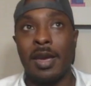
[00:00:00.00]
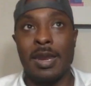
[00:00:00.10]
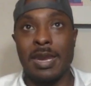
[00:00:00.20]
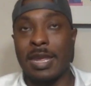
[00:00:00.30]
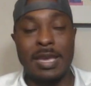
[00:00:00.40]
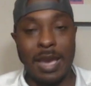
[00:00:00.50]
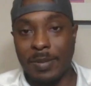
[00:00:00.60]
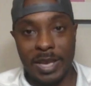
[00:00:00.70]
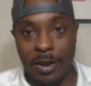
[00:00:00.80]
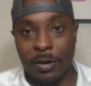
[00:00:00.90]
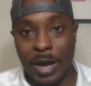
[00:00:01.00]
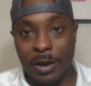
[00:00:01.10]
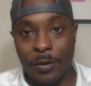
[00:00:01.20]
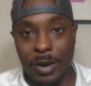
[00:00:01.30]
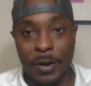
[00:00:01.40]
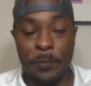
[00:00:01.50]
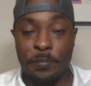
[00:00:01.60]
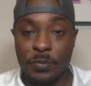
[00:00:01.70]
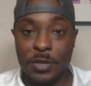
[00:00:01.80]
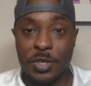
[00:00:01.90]
And then he came to Carolina where
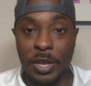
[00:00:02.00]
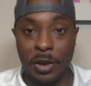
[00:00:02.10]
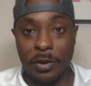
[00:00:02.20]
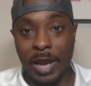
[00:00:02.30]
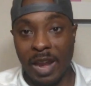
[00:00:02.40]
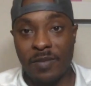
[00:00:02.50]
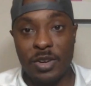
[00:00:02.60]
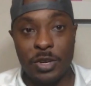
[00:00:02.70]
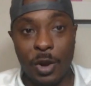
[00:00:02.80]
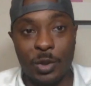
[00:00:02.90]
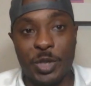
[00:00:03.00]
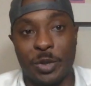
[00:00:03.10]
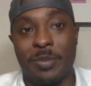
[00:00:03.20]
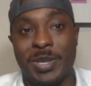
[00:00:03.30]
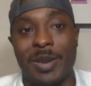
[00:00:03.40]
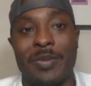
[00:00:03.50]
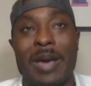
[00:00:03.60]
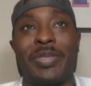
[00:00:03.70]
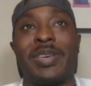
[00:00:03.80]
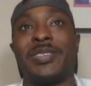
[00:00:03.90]
still kind of in the doldrums of
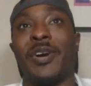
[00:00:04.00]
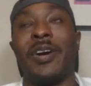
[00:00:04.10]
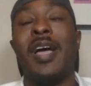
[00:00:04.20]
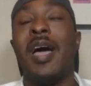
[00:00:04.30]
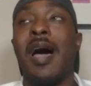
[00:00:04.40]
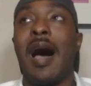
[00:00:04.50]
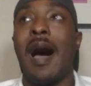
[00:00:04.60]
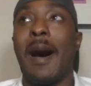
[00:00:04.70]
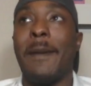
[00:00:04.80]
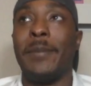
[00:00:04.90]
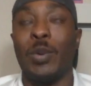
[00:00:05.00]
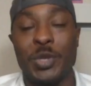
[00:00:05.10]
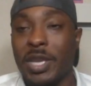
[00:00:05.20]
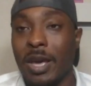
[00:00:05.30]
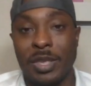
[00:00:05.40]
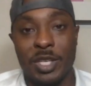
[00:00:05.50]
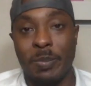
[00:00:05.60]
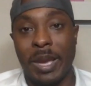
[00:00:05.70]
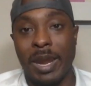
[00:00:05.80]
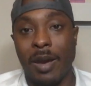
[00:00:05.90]
how things are. But we'll see how things
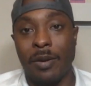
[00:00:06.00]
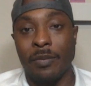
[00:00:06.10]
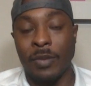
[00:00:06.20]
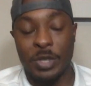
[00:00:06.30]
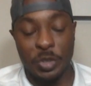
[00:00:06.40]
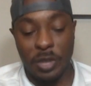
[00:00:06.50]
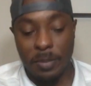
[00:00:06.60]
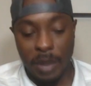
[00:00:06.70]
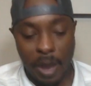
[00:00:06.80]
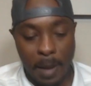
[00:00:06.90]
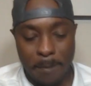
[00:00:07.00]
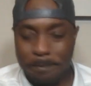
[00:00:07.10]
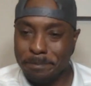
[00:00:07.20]
pan out eventually. But I